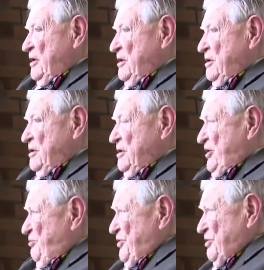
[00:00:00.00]

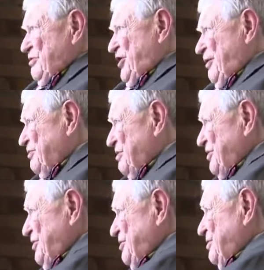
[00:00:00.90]
uh, i have been on
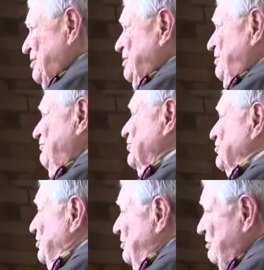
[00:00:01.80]
Capitol Hill and
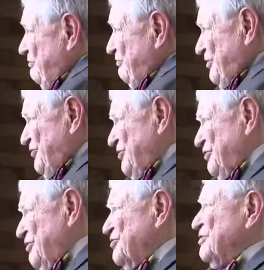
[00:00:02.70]
visited the various
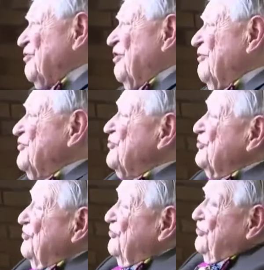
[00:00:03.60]
congressional
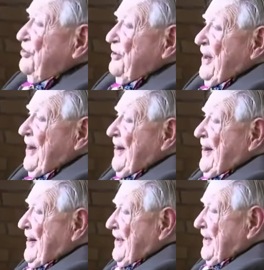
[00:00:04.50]
offices and
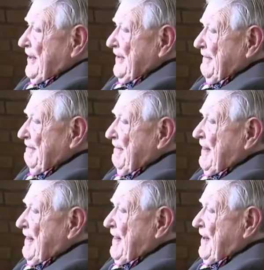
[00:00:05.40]
um,
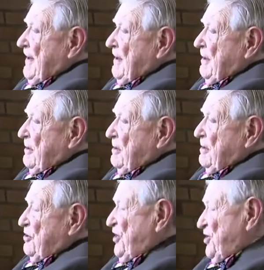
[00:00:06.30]

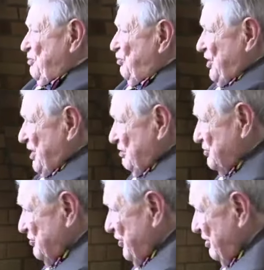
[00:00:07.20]
uh, trying to point
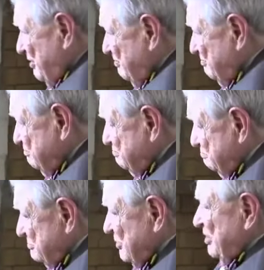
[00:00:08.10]
out to them
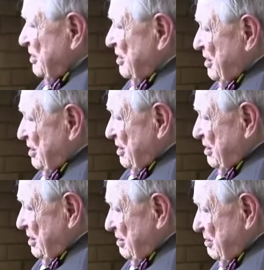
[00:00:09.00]

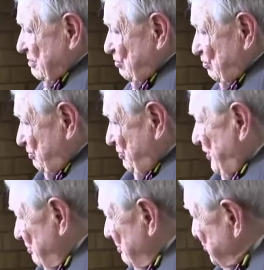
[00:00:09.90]
uh, what we
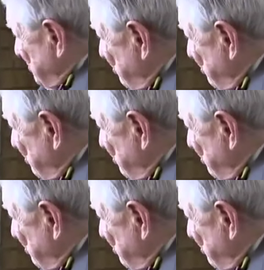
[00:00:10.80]
felt was